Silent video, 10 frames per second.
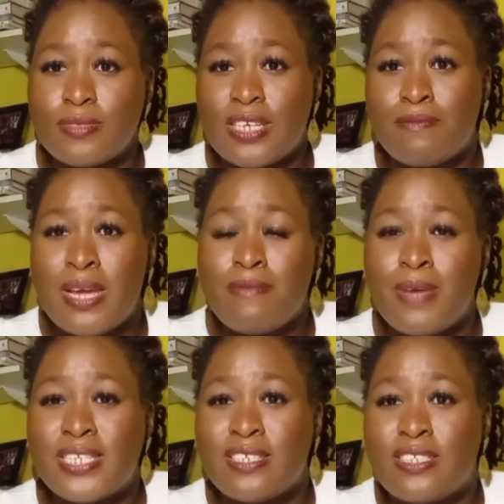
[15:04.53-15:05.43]
it
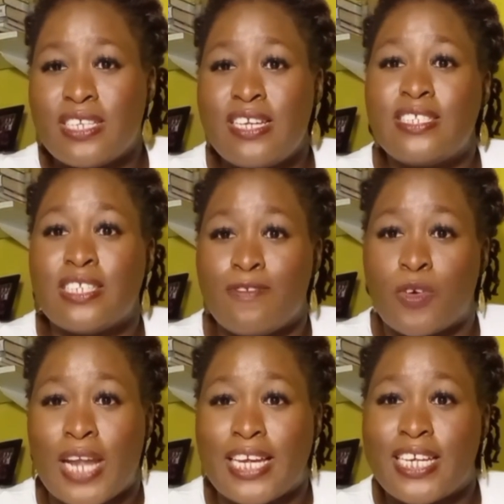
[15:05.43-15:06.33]
makes it easy
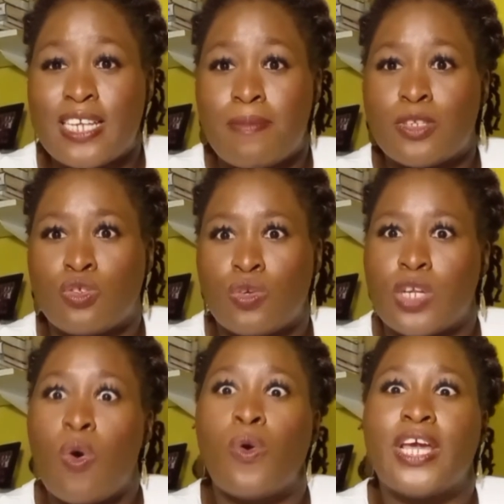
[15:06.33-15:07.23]
for like kidnappers to know
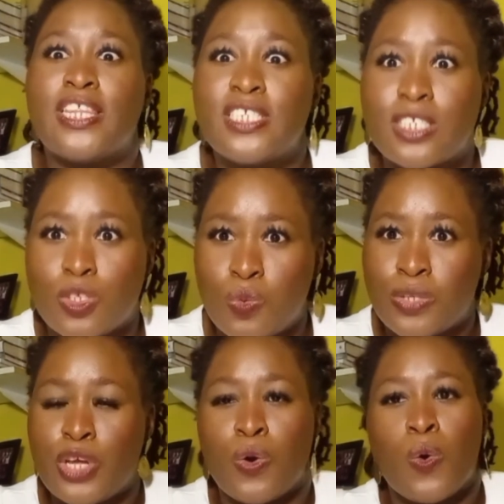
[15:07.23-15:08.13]
that, oh, okay, this is the
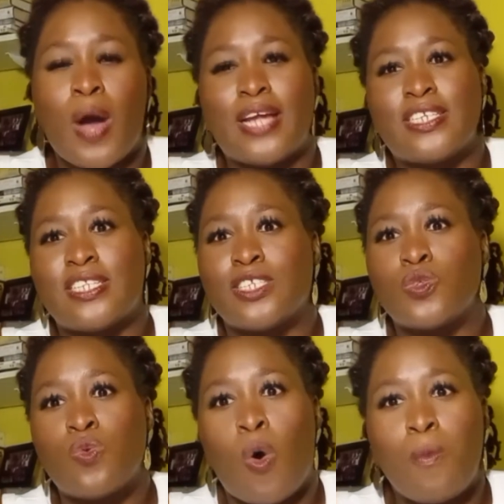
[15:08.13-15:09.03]
school they go at, and the
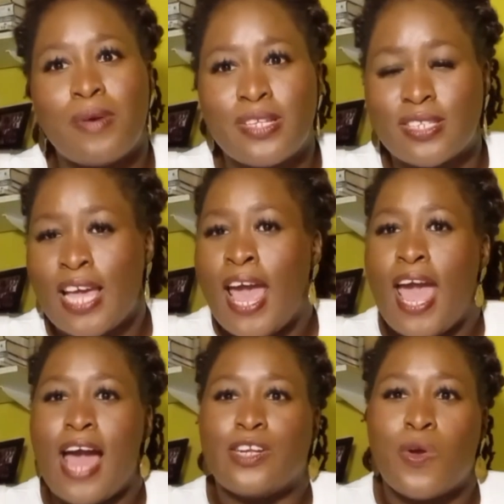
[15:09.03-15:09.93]
school opens
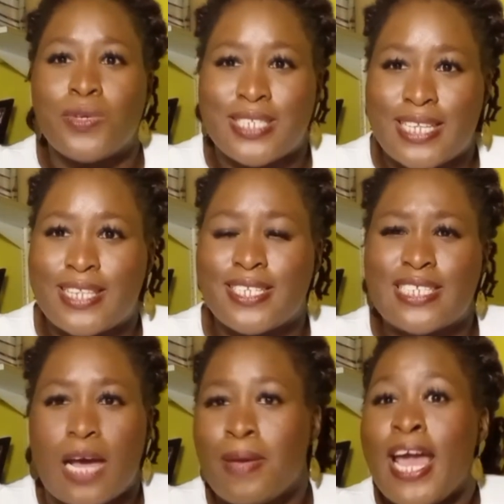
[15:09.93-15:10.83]
and closes at this
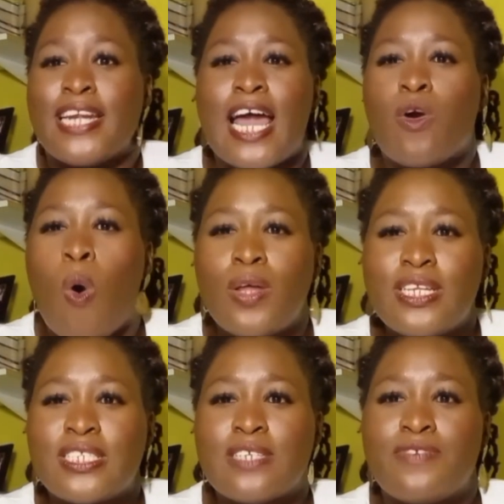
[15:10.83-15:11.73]
time, like all
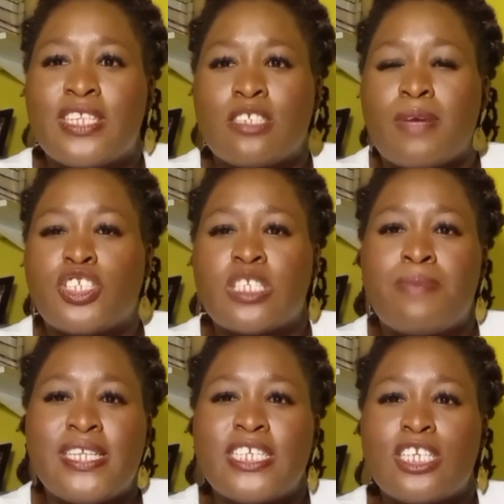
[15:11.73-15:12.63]
these different things. But
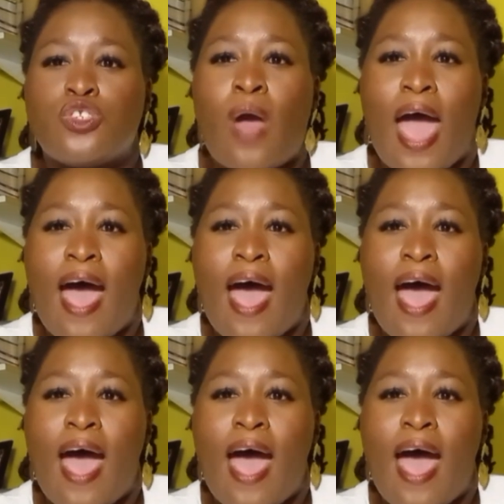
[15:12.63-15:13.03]
just basically to